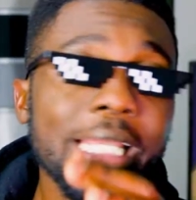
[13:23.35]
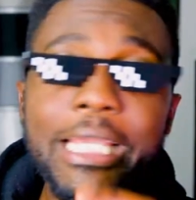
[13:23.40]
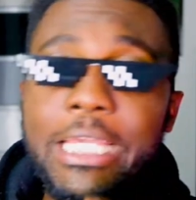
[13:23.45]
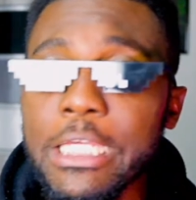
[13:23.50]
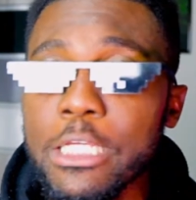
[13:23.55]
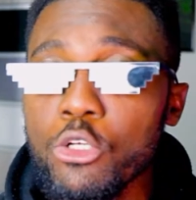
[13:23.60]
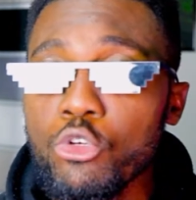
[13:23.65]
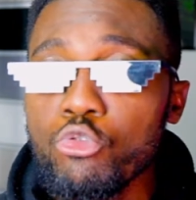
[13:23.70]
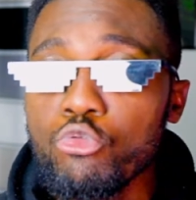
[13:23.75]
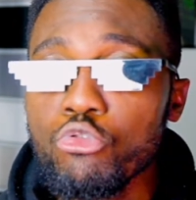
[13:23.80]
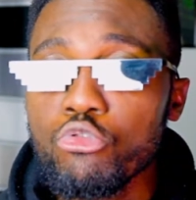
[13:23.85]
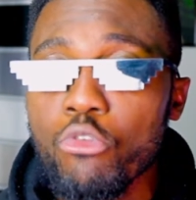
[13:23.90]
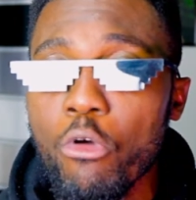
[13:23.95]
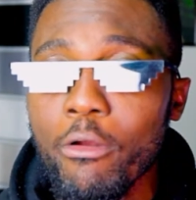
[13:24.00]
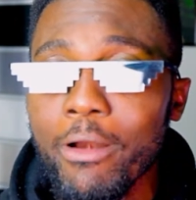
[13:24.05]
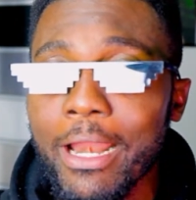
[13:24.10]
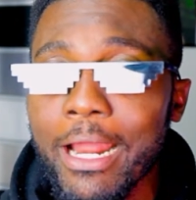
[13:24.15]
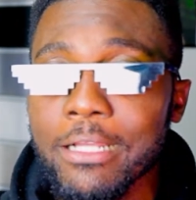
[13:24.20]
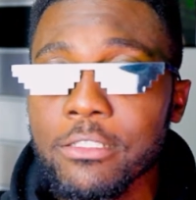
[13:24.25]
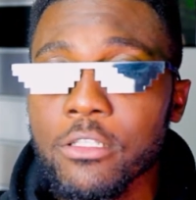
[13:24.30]
A new
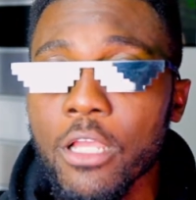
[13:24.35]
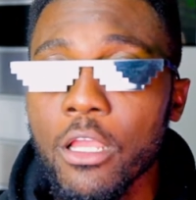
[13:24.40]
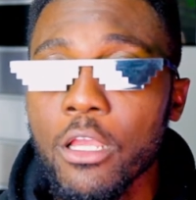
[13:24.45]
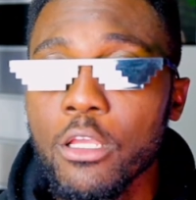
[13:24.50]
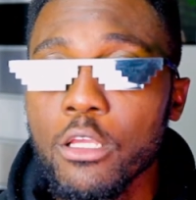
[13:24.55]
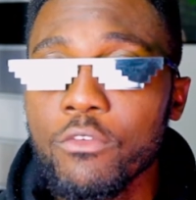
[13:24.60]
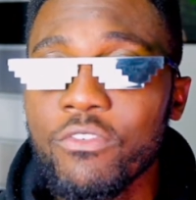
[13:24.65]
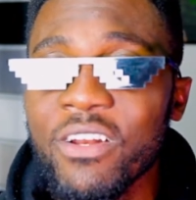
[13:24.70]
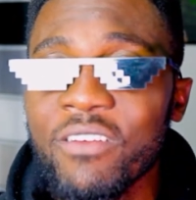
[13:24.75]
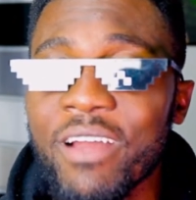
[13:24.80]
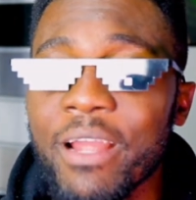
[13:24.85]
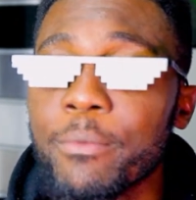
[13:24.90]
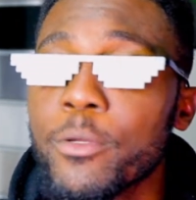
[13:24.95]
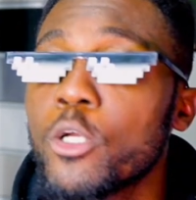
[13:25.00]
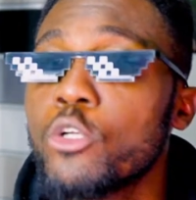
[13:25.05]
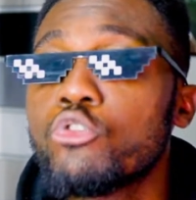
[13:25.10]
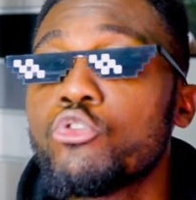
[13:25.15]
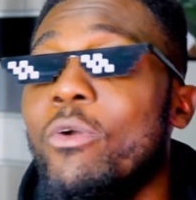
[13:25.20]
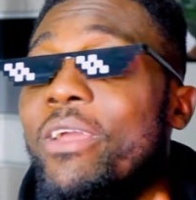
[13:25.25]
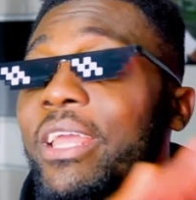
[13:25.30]
song that you feel the vibe.
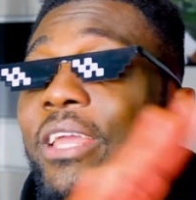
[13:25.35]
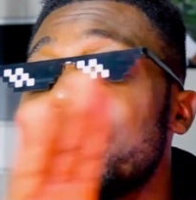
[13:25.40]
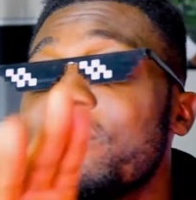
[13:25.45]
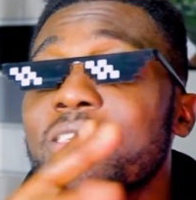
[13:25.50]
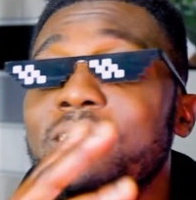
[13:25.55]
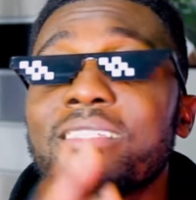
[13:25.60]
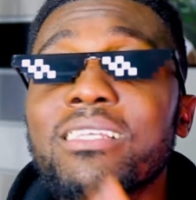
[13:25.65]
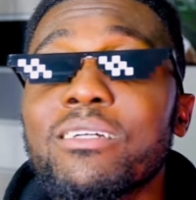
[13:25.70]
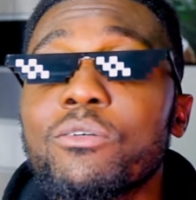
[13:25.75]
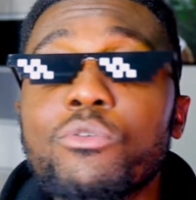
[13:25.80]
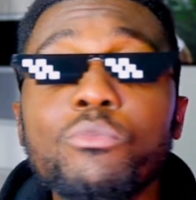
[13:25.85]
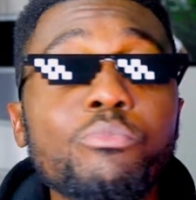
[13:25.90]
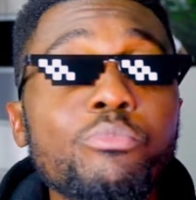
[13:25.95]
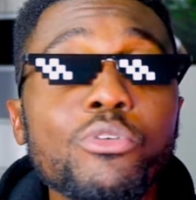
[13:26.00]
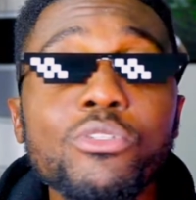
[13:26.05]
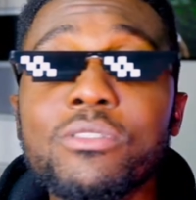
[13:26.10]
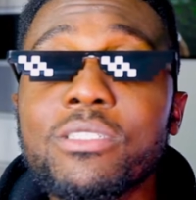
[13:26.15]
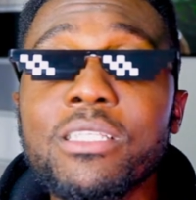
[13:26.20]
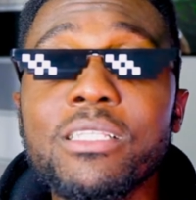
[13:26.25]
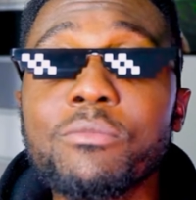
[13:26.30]
So every single
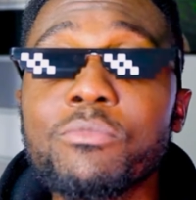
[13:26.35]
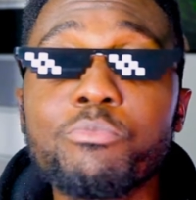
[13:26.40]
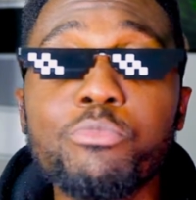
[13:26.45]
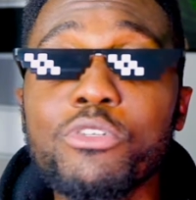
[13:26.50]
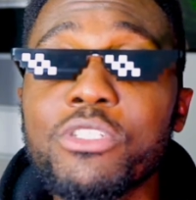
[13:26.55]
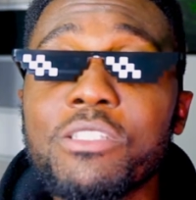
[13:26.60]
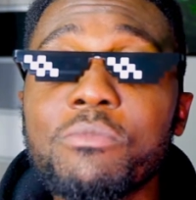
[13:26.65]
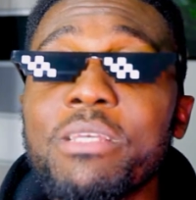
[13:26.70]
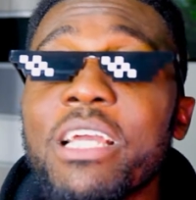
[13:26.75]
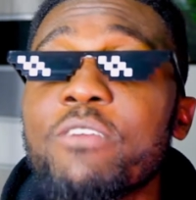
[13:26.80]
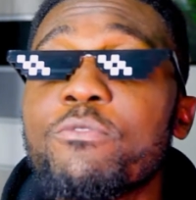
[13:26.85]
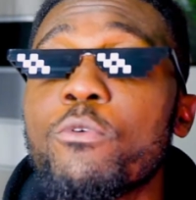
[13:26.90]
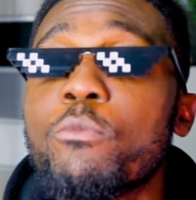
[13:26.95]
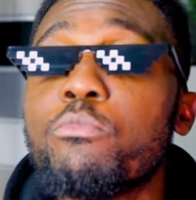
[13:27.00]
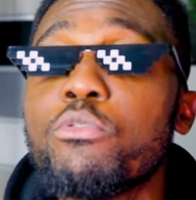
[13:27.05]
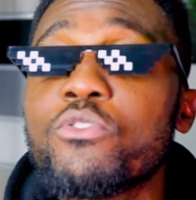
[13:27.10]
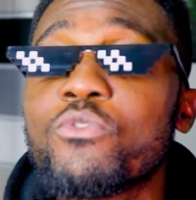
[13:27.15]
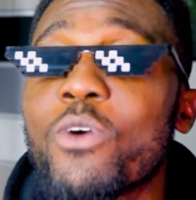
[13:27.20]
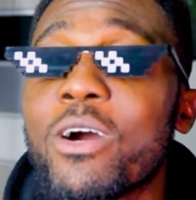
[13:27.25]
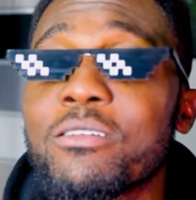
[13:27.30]
post be if you
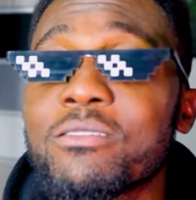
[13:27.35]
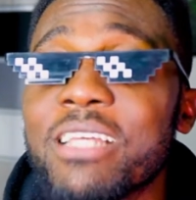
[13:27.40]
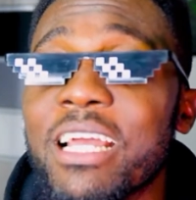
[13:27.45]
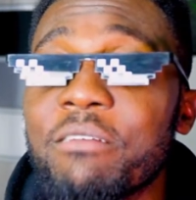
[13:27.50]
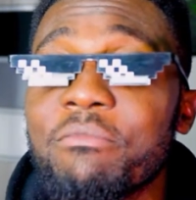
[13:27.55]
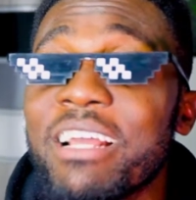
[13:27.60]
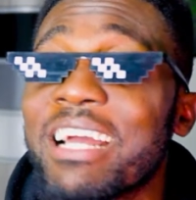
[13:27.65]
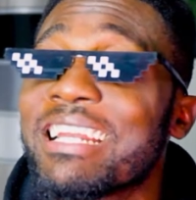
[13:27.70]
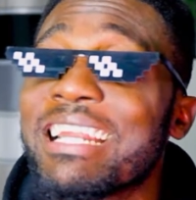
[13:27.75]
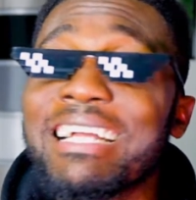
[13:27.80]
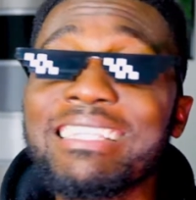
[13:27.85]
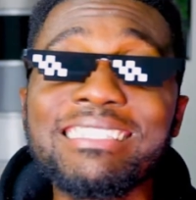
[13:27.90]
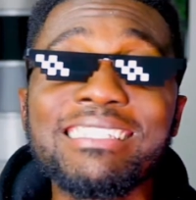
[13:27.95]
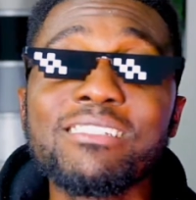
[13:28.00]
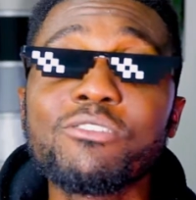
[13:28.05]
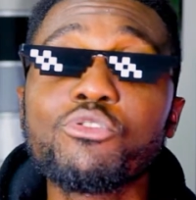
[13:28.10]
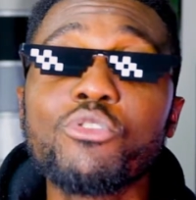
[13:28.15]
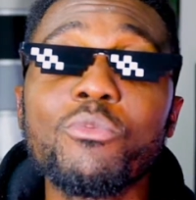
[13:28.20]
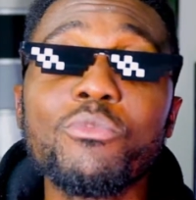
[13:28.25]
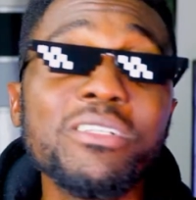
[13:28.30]
put for outside, yeah, that
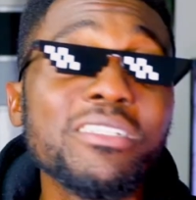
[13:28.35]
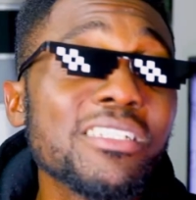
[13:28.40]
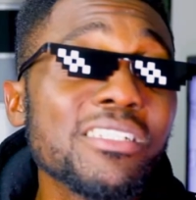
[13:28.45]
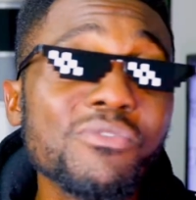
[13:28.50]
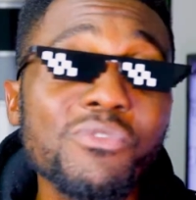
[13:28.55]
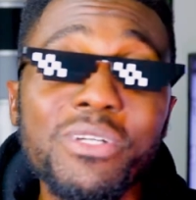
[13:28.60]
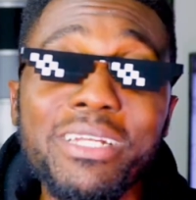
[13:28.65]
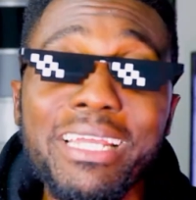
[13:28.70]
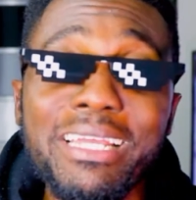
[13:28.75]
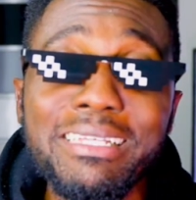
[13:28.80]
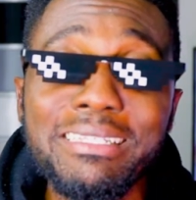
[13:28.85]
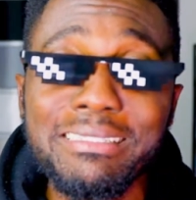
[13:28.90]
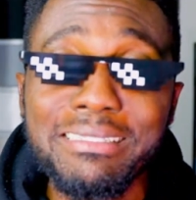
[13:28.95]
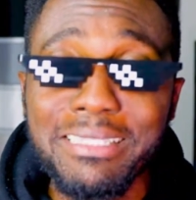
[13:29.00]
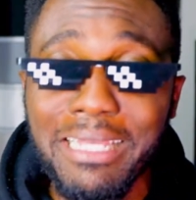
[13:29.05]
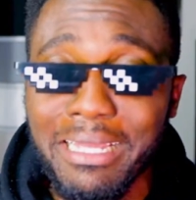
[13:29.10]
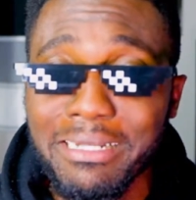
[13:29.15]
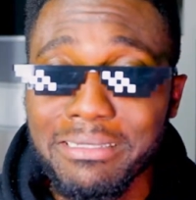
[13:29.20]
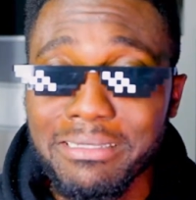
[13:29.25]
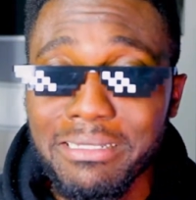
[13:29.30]
thing song we just put it
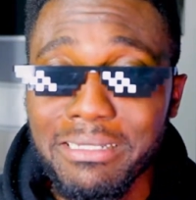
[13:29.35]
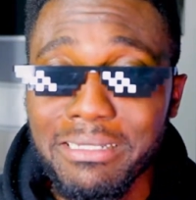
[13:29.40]
inside.